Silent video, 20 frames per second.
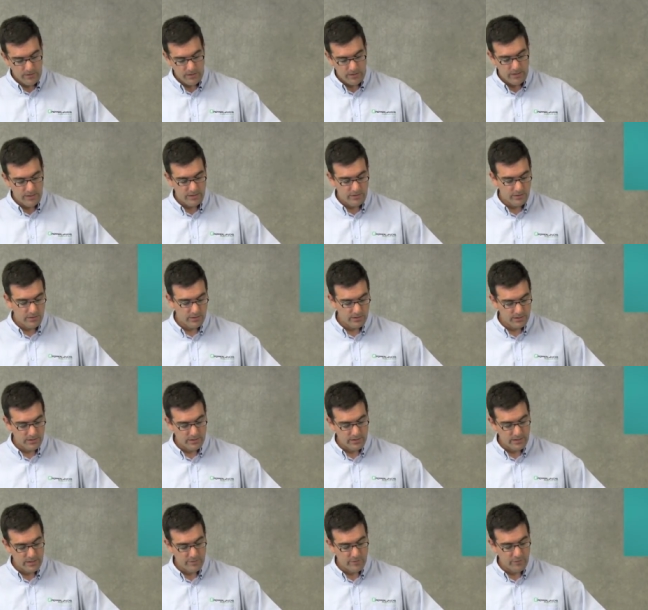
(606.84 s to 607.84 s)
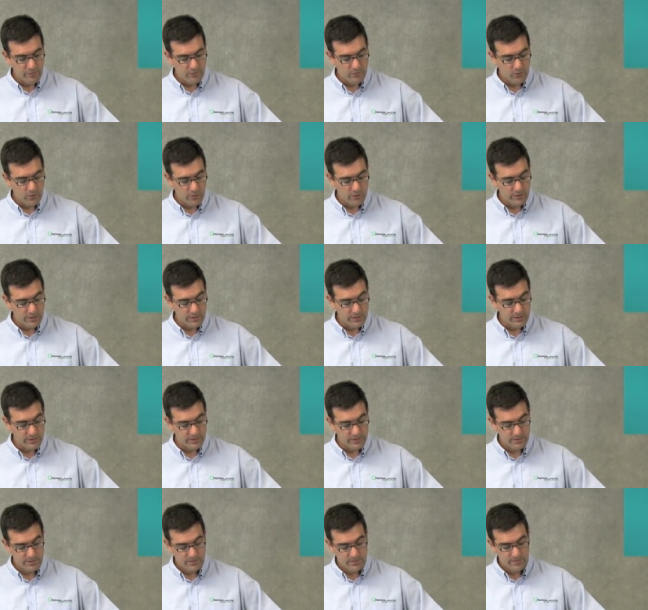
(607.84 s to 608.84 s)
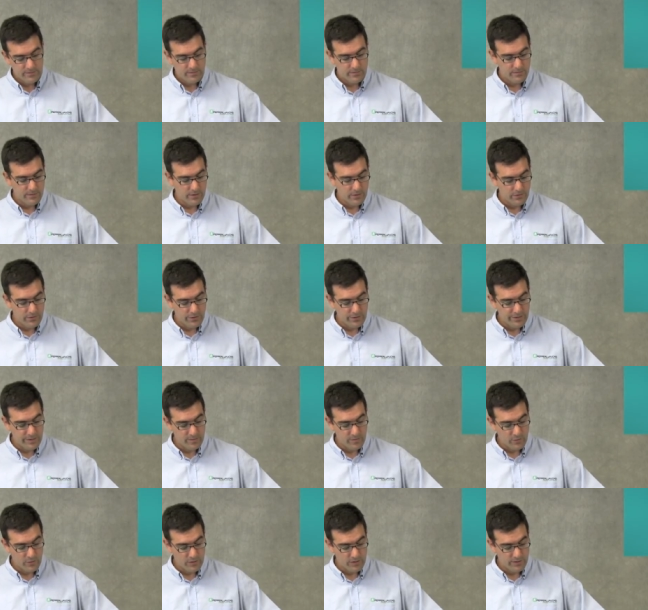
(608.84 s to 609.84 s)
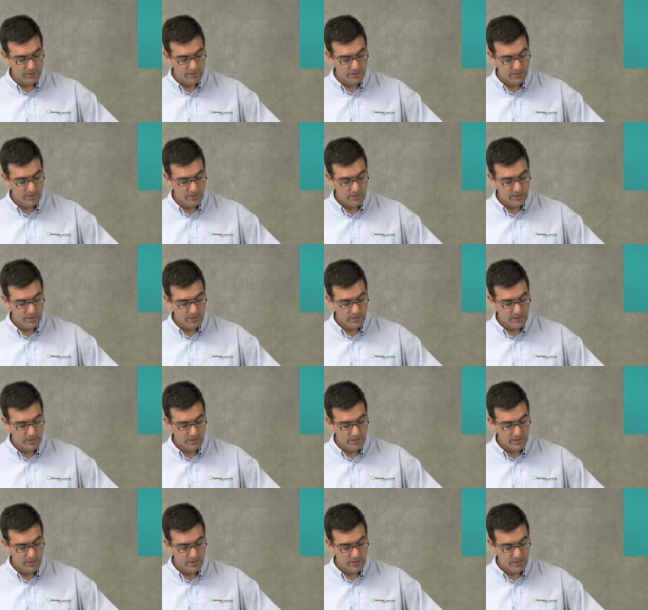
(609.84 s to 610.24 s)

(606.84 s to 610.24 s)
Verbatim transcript: And you can see the number 4 is the third inputs.